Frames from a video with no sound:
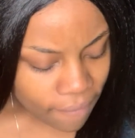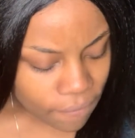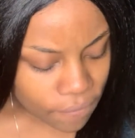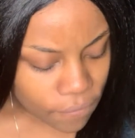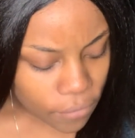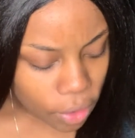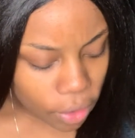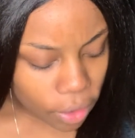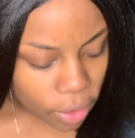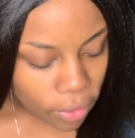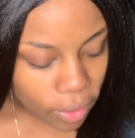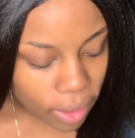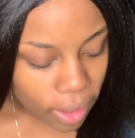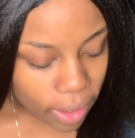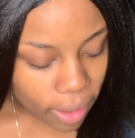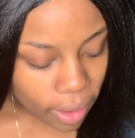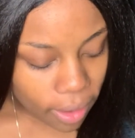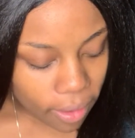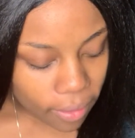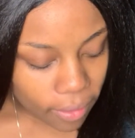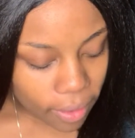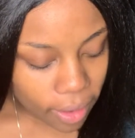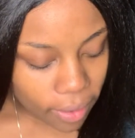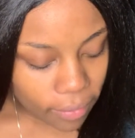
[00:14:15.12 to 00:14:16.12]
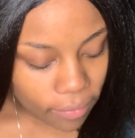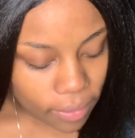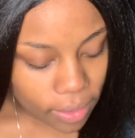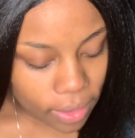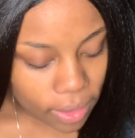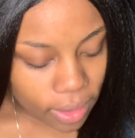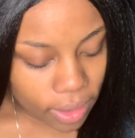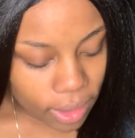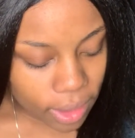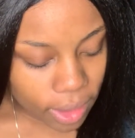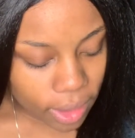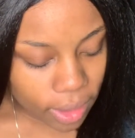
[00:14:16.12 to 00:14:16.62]
figuring out
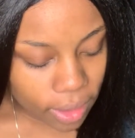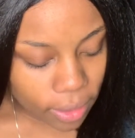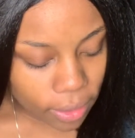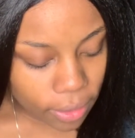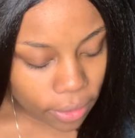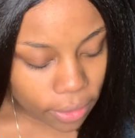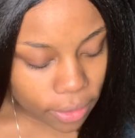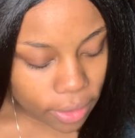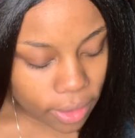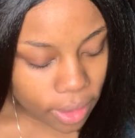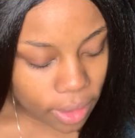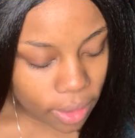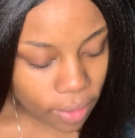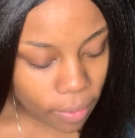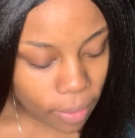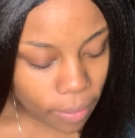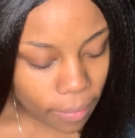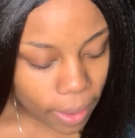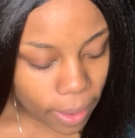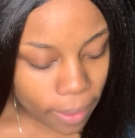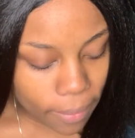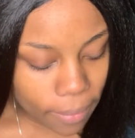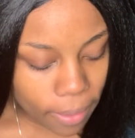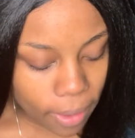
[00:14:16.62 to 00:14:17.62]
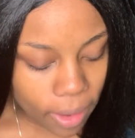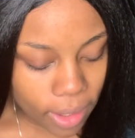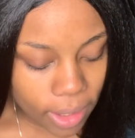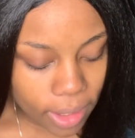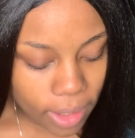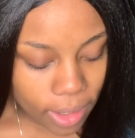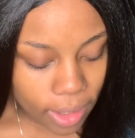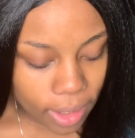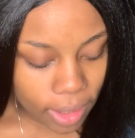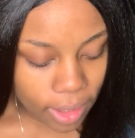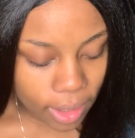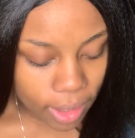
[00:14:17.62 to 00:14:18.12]
everything, learning what my body
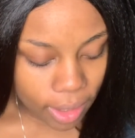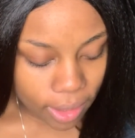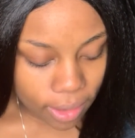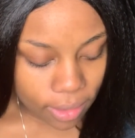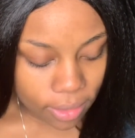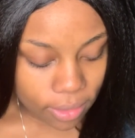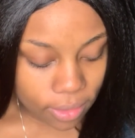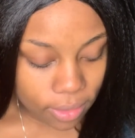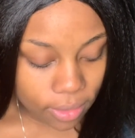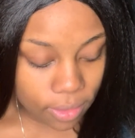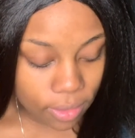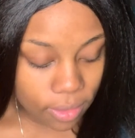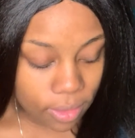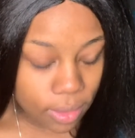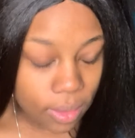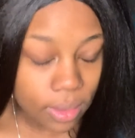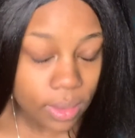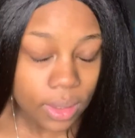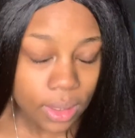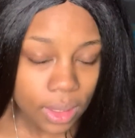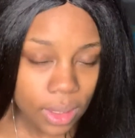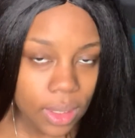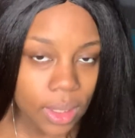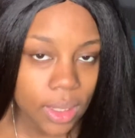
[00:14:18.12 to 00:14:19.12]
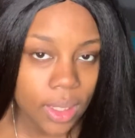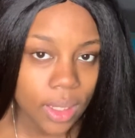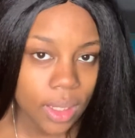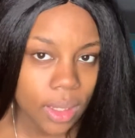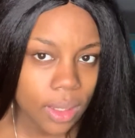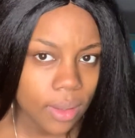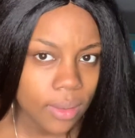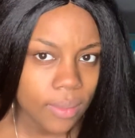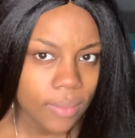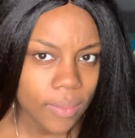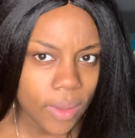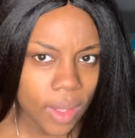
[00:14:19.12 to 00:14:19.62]
can handle. Yeah,
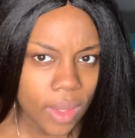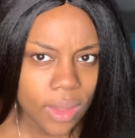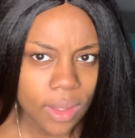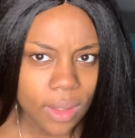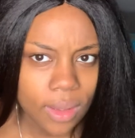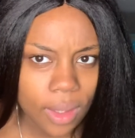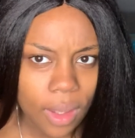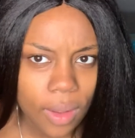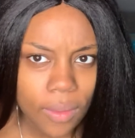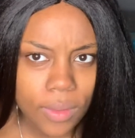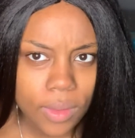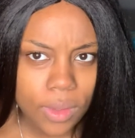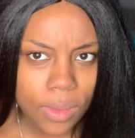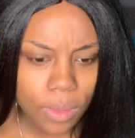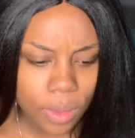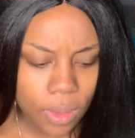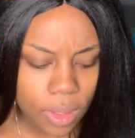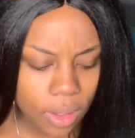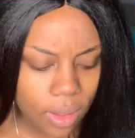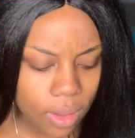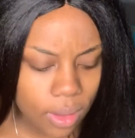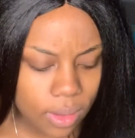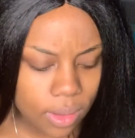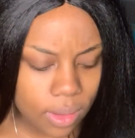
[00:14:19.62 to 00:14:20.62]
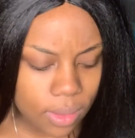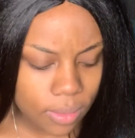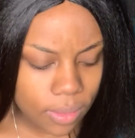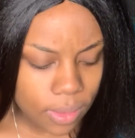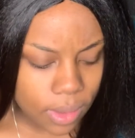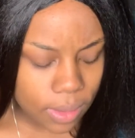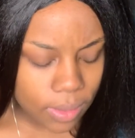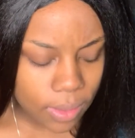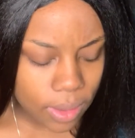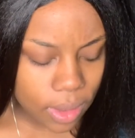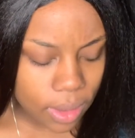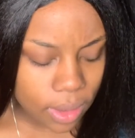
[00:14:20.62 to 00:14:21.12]
I think that was pretty awesome
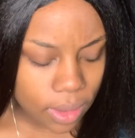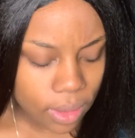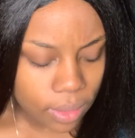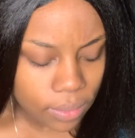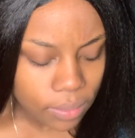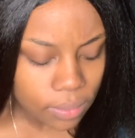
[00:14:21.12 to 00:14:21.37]
to me.